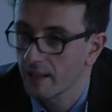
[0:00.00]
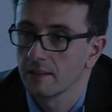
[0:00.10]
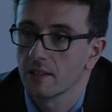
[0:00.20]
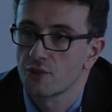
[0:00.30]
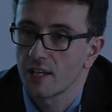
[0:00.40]

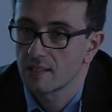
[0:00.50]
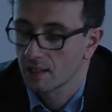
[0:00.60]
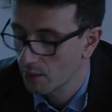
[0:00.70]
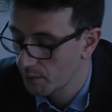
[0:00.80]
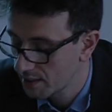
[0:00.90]
and
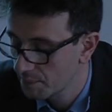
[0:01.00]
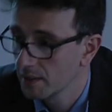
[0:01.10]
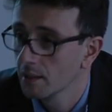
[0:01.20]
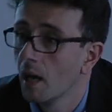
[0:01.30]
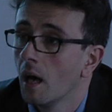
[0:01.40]
Jessica
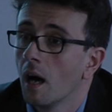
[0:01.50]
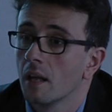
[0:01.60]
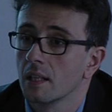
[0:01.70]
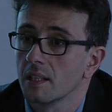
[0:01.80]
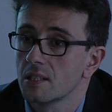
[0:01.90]
Wisman,
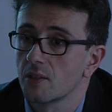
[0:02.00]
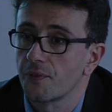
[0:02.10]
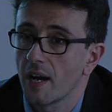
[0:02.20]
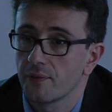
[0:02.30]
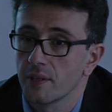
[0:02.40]
the list
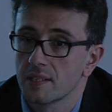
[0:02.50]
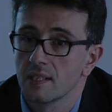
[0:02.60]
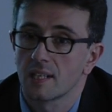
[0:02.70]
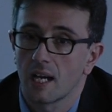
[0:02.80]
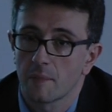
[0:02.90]
of
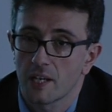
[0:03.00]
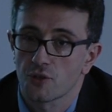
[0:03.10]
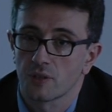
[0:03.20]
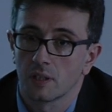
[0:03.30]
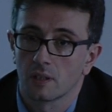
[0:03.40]
references I
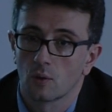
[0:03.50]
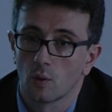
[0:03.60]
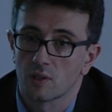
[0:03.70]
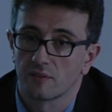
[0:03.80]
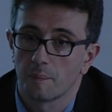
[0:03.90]
mentioned in the
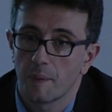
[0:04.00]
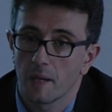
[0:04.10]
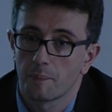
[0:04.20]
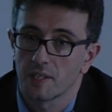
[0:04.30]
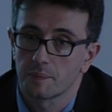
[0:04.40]
course of the
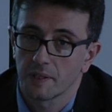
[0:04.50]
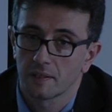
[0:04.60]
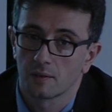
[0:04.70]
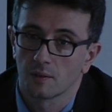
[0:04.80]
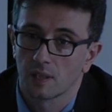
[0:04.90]
paper is
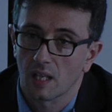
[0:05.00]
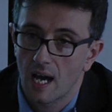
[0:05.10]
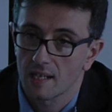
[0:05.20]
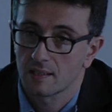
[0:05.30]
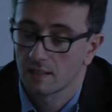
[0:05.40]
printed on the
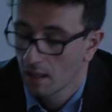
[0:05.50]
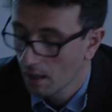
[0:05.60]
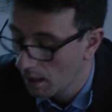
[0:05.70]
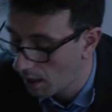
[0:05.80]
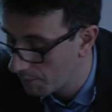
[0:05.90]
last
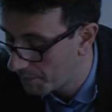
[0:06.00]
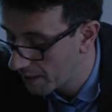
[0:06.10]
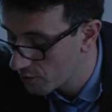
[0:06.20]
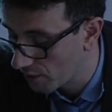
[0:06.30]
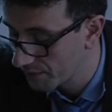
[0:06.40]

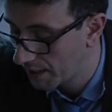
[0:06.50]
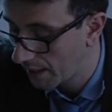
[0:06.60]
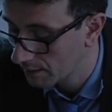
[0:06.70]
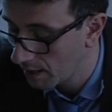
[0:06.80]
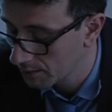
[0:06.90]
page of the
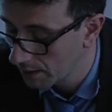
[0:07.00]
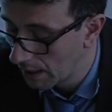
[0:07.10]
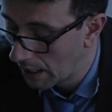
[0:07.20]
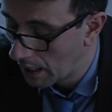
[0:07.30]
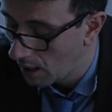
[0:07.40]
handout.
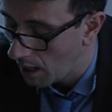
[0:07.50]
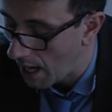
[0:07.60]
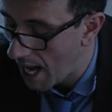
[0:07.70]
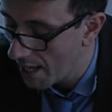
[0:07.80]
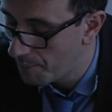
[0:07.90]
I